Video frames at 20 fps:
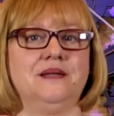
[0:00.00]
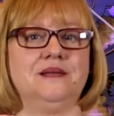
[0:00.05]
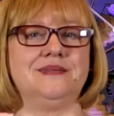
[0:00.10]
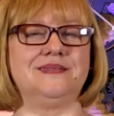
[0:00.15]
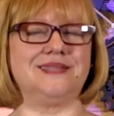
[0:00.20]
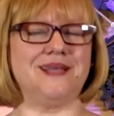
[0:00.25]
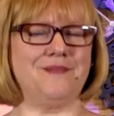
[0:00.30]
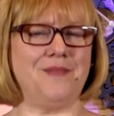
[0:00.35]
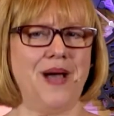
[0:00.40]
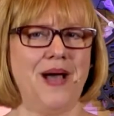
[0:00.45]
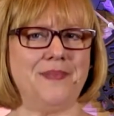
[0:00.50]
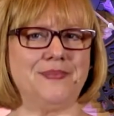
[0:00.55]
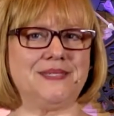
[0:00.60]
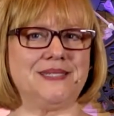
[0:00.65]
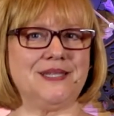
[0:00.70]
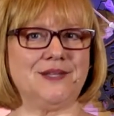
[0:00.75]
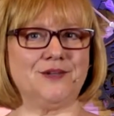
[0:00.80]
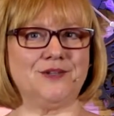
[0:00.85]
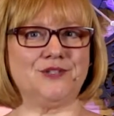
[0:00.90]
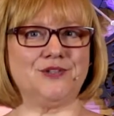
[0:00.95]
Some
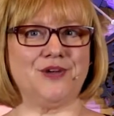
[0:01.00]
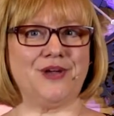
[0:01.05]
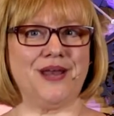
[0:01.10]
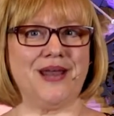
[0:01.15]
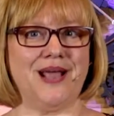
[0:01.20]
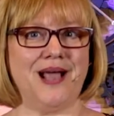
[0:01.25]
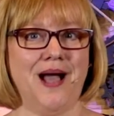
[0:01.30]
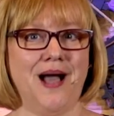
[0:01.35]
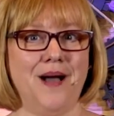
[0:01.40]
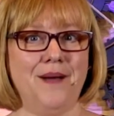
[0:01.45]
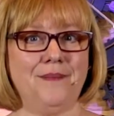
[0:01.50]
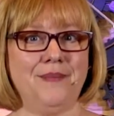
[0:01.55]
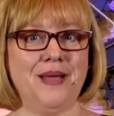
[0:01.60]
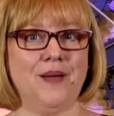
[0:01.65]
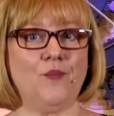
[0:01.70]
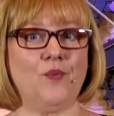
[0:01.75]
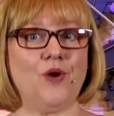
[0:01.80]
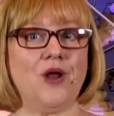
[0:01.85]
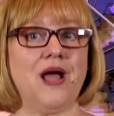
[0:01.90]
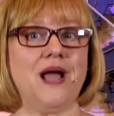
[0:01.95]
obstacles are going to come
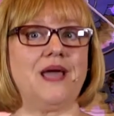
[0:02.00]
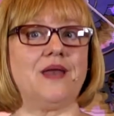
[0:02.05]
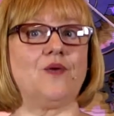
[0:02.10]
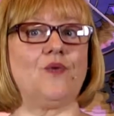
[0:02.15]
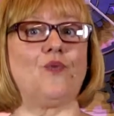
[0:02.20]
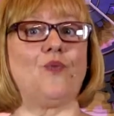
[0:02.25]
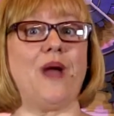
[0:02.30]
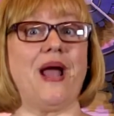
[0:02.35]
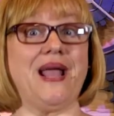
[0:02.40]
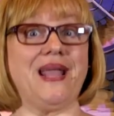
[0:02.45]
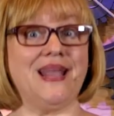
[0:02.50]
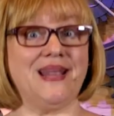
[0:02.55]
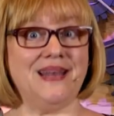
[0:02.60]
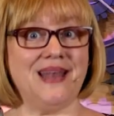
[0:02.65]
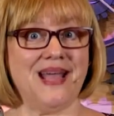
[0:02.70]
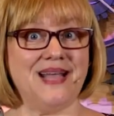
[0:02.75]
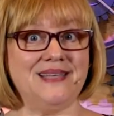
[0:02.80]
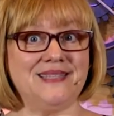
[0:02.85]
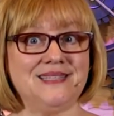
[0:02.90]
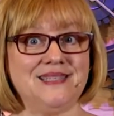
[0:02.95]
and we're not going to
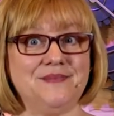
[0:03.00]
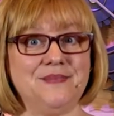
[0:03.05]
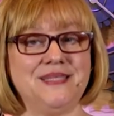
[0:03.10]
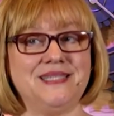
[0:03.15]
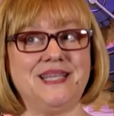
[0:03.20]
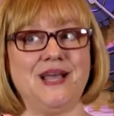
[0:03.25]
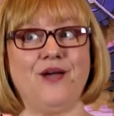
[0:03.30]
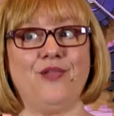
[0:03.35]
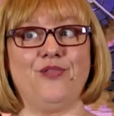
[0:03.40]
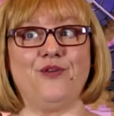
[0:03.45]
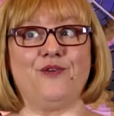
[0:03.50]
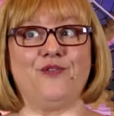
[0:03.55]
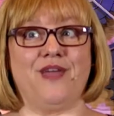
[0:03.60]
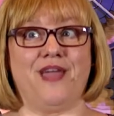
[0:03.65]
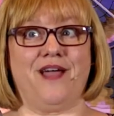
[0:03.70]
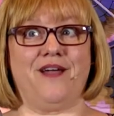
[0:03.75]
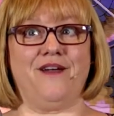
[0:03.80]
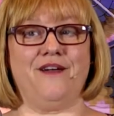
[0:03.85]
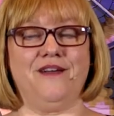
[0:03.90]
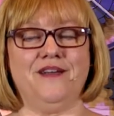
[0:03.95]
recognize them until they're
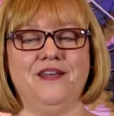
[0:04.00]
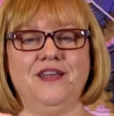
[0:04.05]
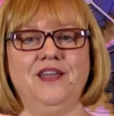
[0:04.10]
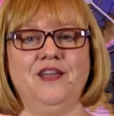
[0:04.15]
there.